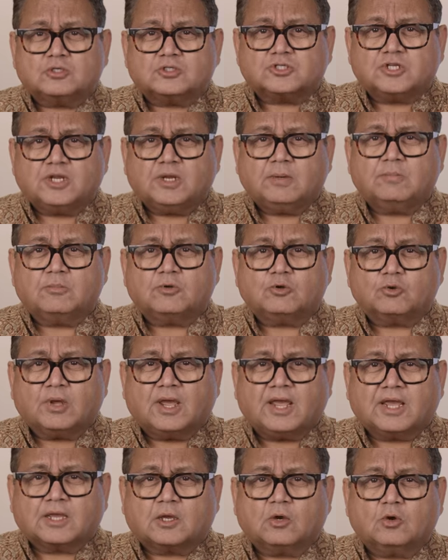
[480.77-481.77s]
seem to
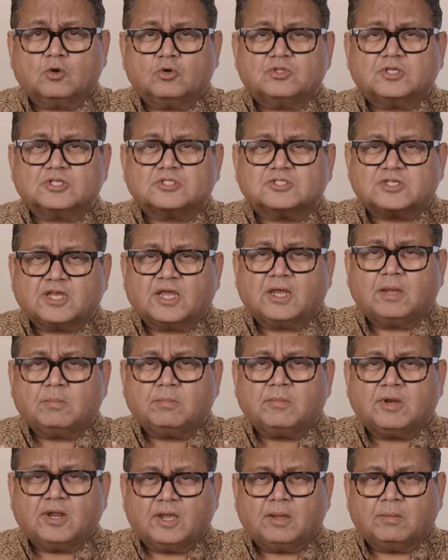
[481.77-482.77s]
echo the
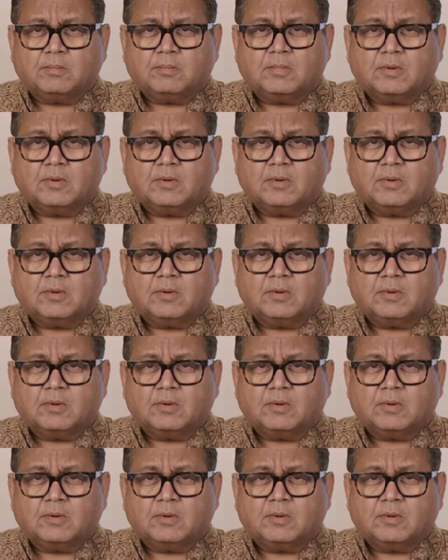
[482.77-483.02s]
same name,